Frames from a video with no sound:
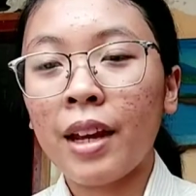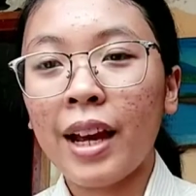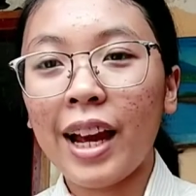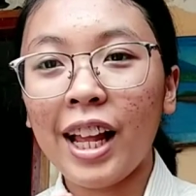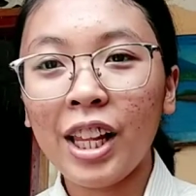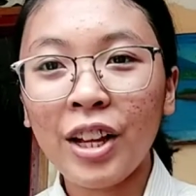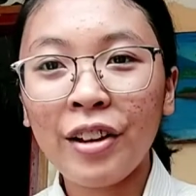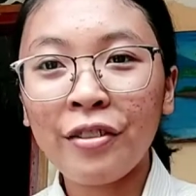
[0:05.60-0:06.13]

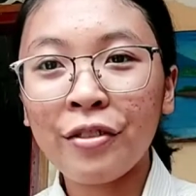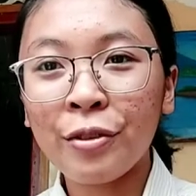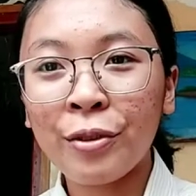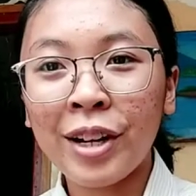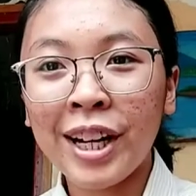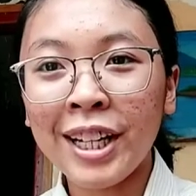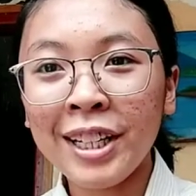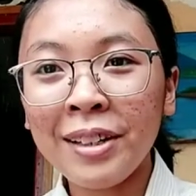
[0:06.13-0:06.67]
Hello
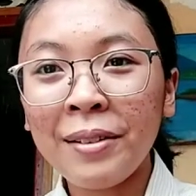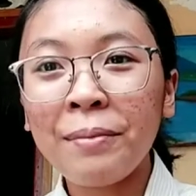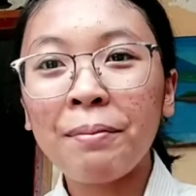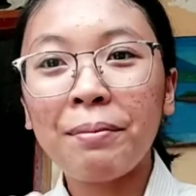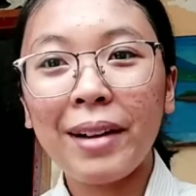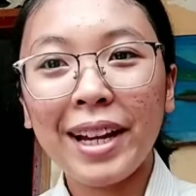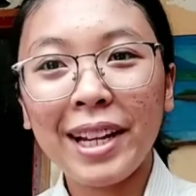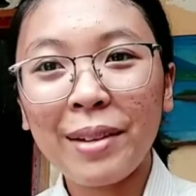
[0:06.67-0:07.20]
everyone,
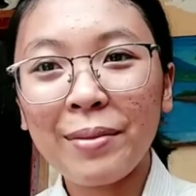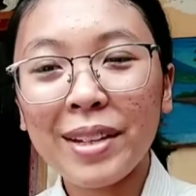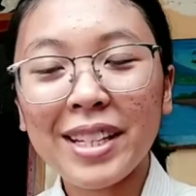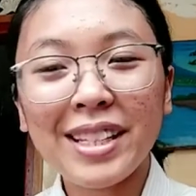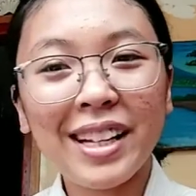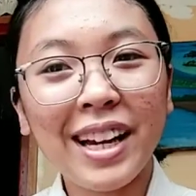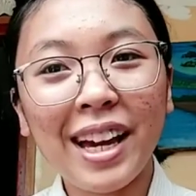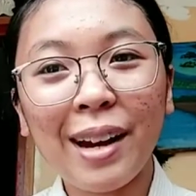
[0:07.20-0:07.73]
my name
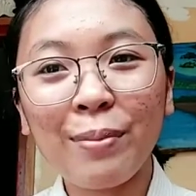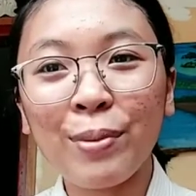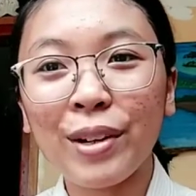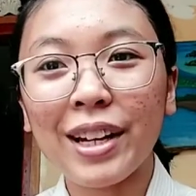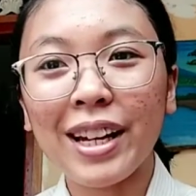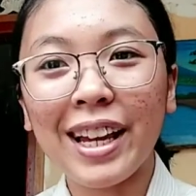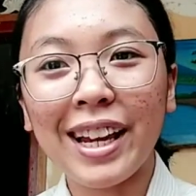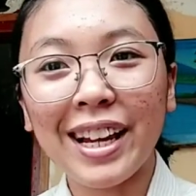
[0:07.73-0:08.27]
is Nengah
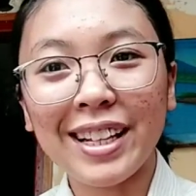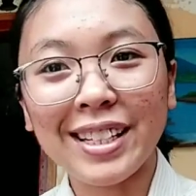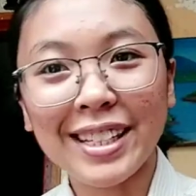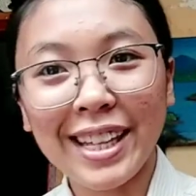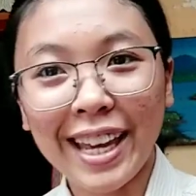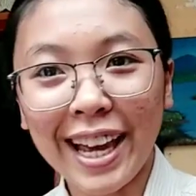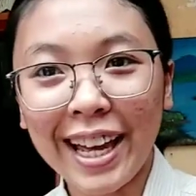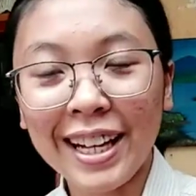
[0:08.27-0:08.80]
Arpurina
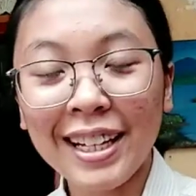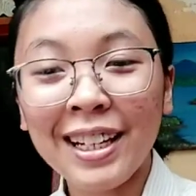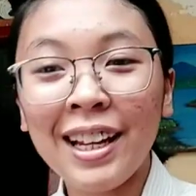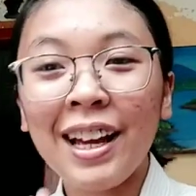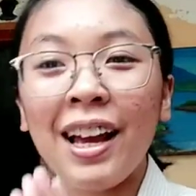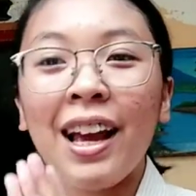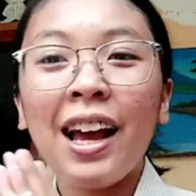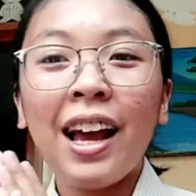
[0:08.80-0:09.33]
Reskian.
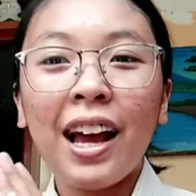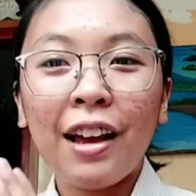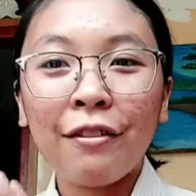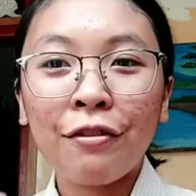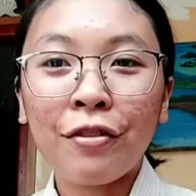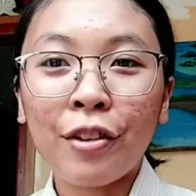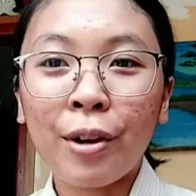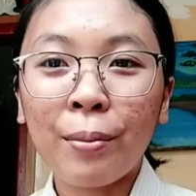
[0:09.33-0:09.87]
I'm
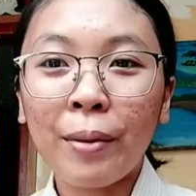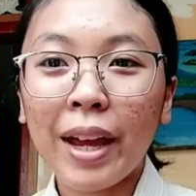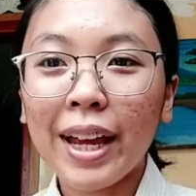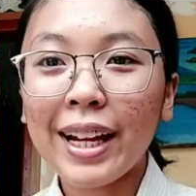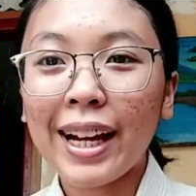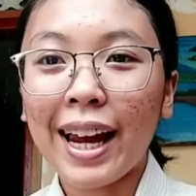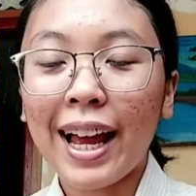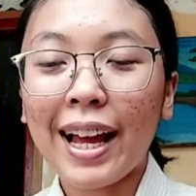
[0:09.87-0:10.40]
from A
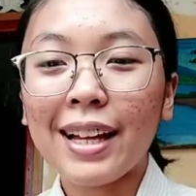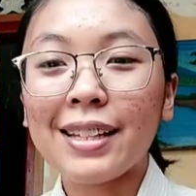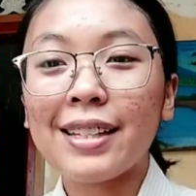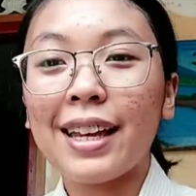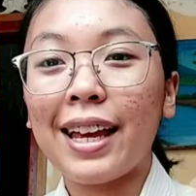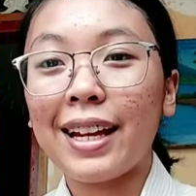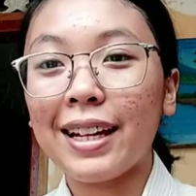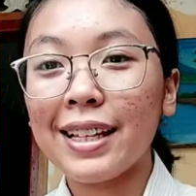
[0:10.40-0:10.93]
class
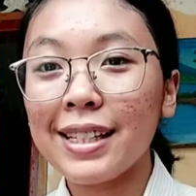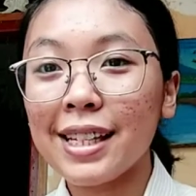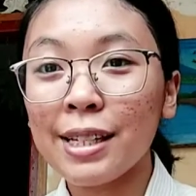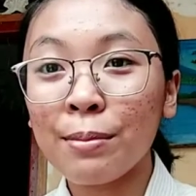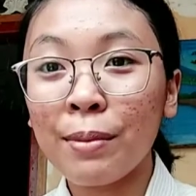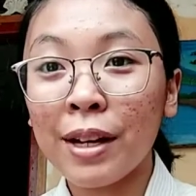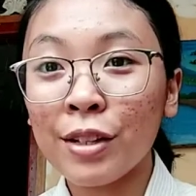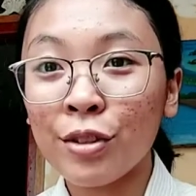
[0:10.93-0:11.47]
and this
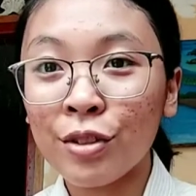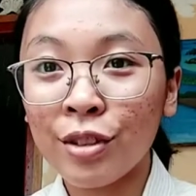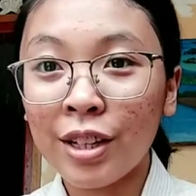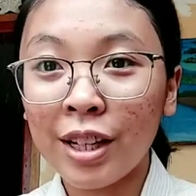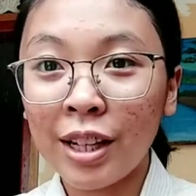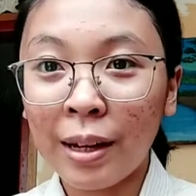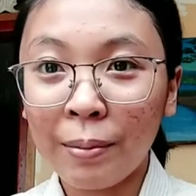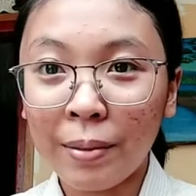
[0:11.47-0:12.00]
is my
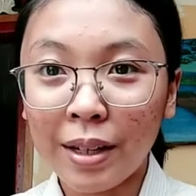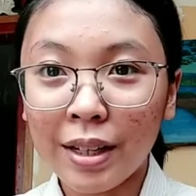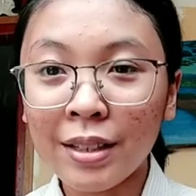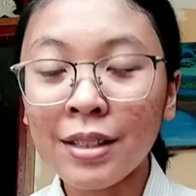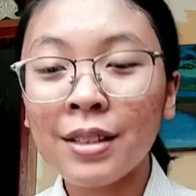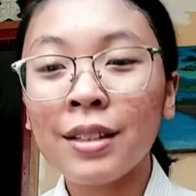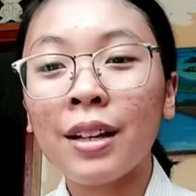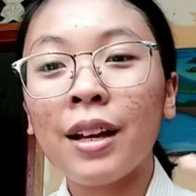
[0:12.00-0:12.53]
student
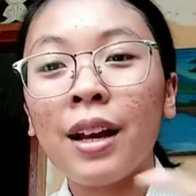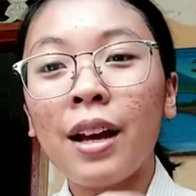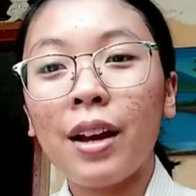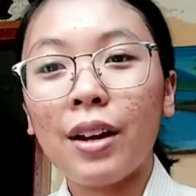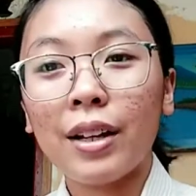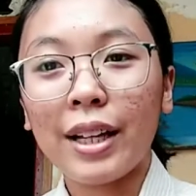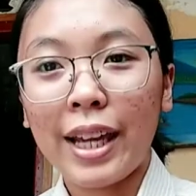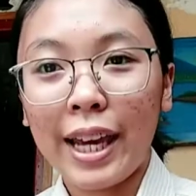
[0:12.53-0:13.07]
numbers.
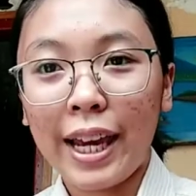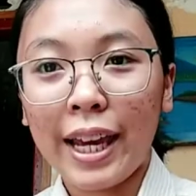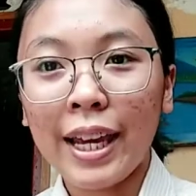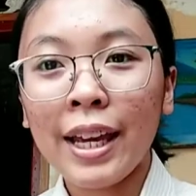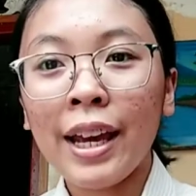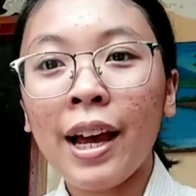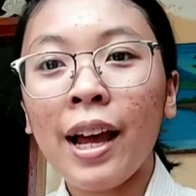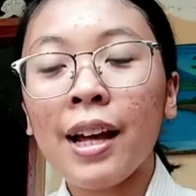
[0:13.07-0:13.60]

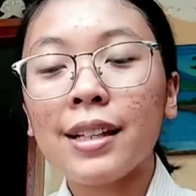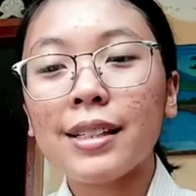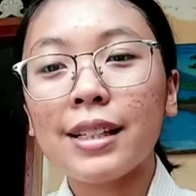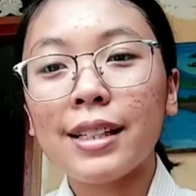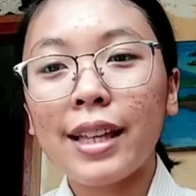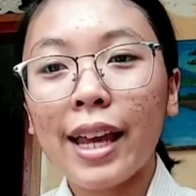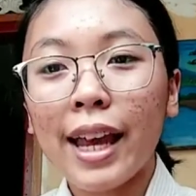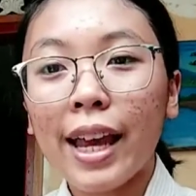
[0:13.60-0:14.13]
Okay,
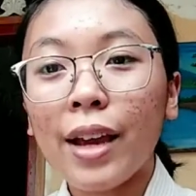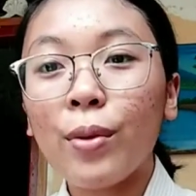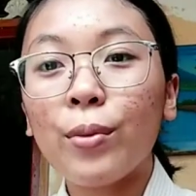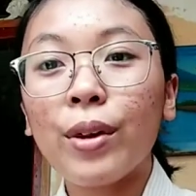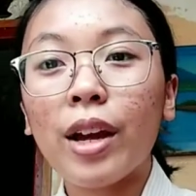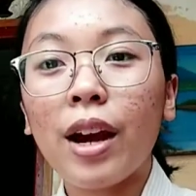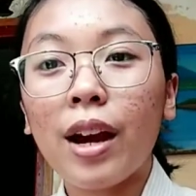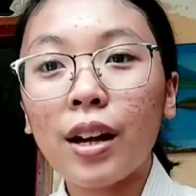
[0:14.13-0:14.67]
today
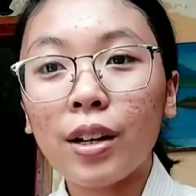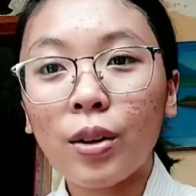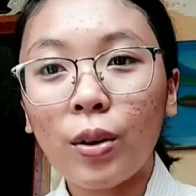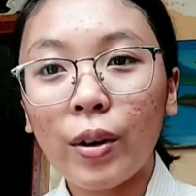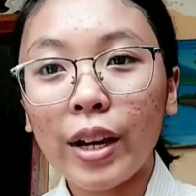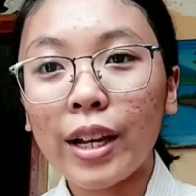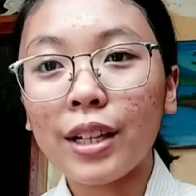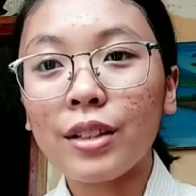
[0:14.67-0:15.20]
we are
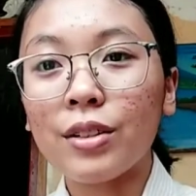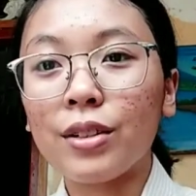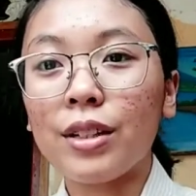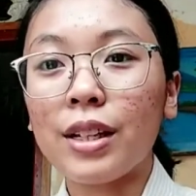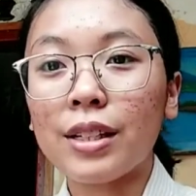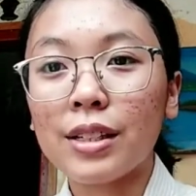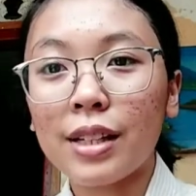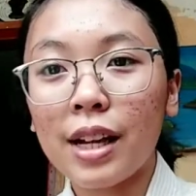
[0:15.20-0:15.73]
going to
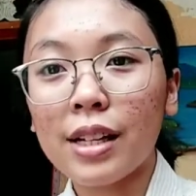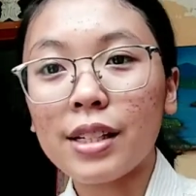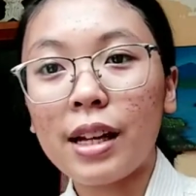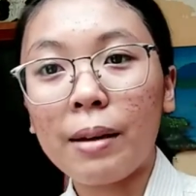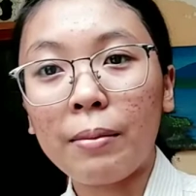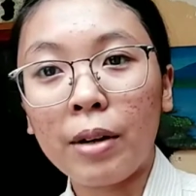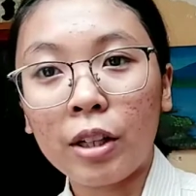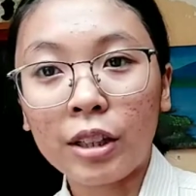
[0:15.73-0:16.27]
discuss
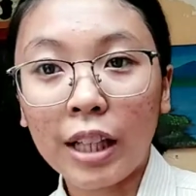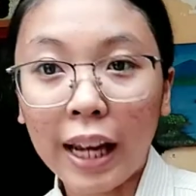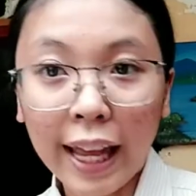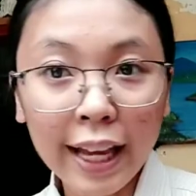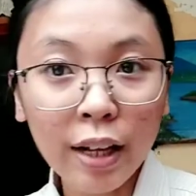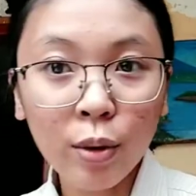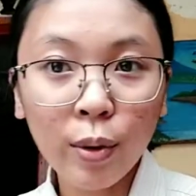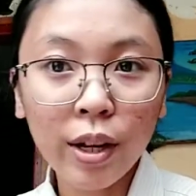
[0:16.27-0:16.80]
about
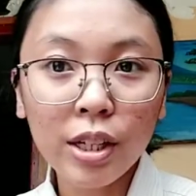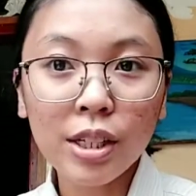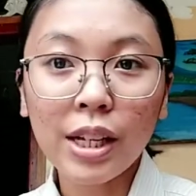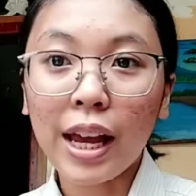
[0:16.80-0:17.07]
language